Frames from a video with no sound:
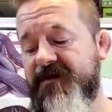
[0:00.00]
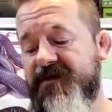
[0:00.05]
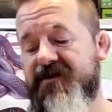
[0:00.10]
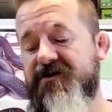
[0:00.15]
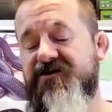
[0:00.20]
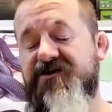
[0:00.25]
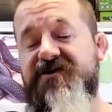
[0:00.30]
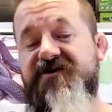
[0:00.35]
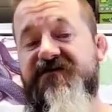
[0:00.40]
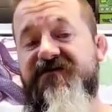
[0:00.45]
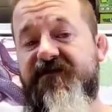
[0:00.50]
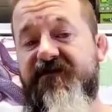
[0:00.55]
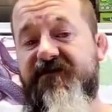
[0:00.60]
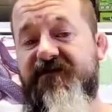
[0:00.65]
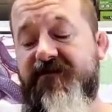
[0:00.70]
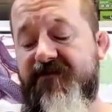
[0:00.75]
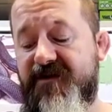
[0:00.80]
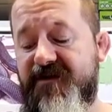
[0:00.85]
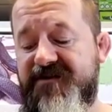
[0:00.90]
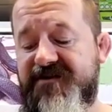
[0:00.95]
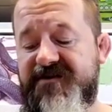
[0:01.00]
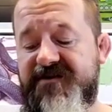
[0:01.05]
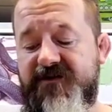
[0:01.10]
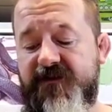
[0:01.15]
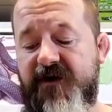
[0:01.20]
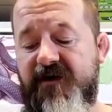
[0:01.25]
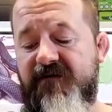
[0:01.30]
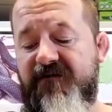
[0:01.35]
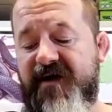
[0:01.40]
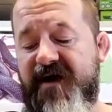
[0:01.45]
Clutches from 3 to
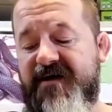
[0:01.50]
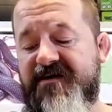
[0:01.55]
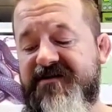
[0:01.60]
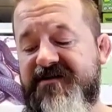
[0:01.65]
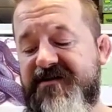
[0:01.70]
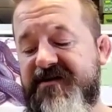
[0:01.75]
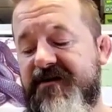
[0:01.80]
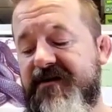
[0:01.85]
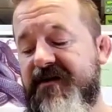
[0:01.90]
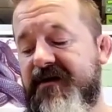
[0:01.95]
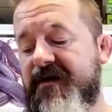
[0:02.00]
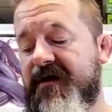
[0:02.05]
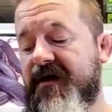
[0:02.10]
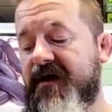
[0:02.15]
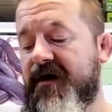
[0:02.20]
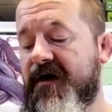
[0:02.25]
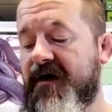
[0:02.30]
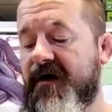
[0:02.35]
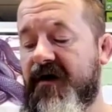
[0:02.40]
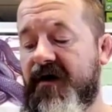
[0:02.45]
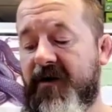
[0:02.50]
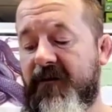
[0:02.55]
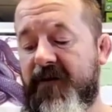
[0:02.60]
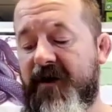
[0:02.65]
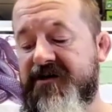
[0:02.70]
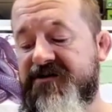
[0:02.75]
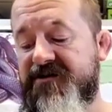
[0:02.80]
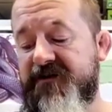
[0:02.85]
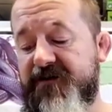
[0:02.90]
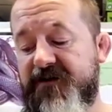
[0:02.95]
12 eggs are
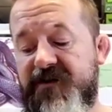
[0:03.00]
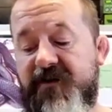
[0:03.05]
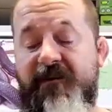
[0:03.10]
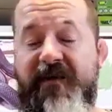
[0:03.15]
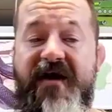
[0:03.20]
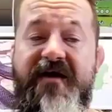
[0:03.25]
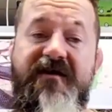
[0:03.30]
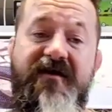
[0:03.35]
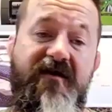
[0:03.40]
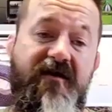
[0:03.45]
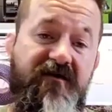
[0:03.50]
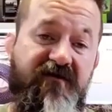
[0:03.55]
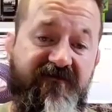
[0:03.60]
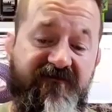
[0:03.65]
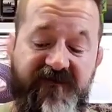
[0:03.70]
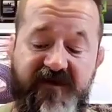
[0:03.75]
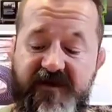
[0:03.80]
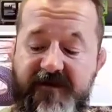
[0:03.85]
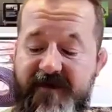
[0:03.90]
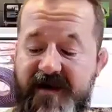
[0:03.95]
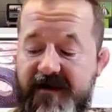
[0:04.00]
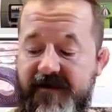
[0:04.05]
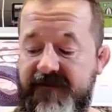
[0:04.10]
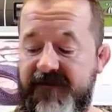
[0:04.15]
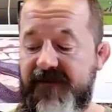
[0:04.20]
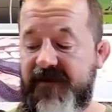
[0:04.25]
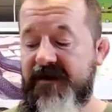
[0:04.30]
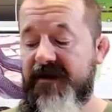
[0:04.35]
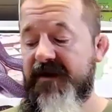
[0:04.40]
possible depending on the female.